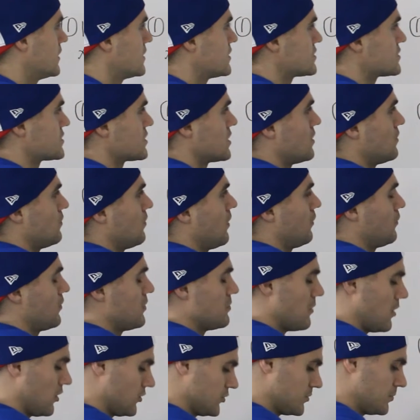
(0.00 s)
So when we
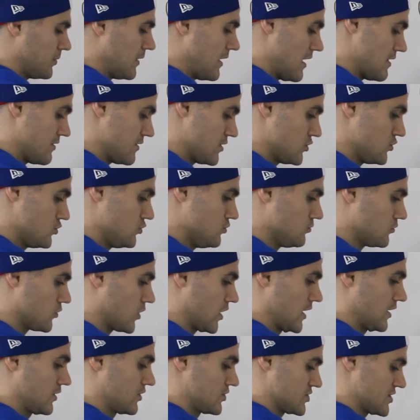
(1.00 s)
multiply the
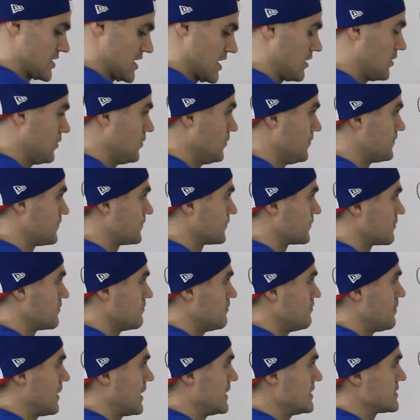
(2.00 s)
numerators out,
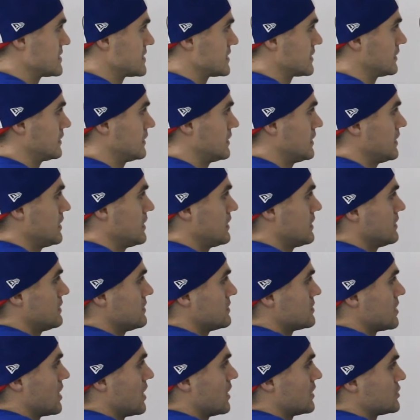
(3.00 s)

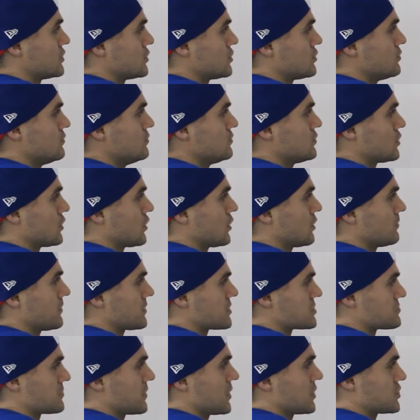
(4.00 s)
basically a two-term
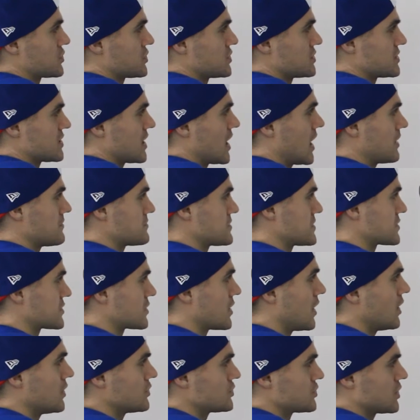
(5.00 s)
expression times its
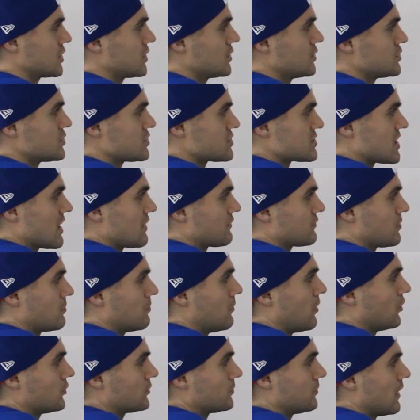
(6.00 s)
conjugate, you just have to
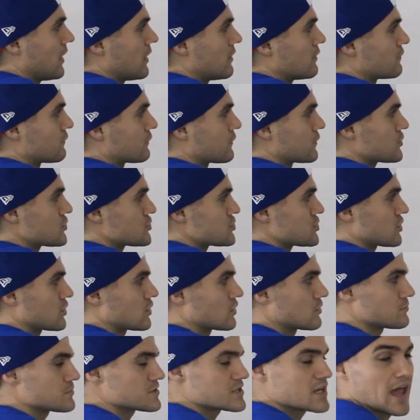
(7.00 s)
multiply the first
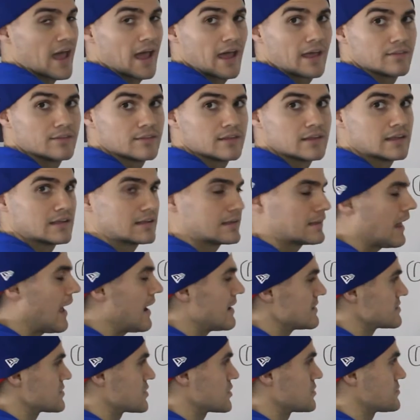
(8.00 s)
terms and the
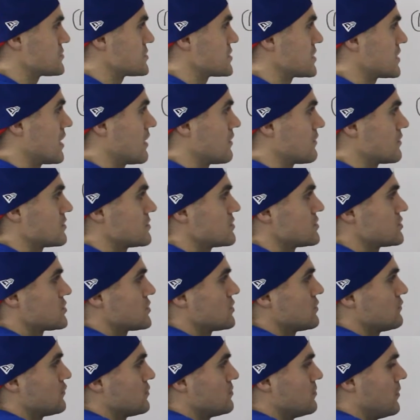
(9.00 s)
last terms together.
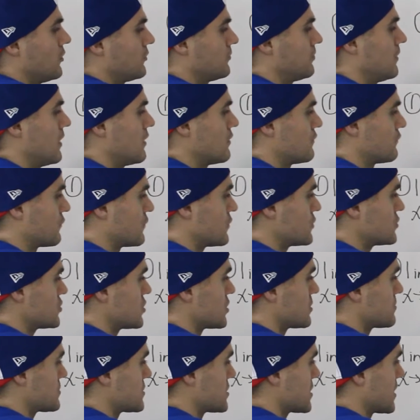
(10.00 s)
So if you multiply the first
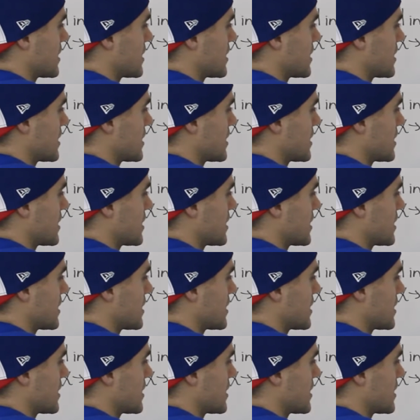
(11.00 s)
terms